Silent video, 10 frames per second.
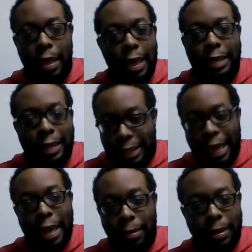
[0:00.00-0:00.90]
It's the
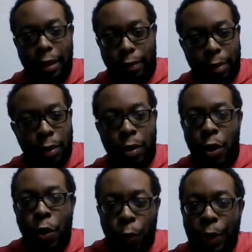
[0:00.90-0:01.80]
same stuff, bro.
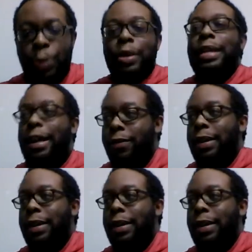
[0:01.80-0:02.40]
We will never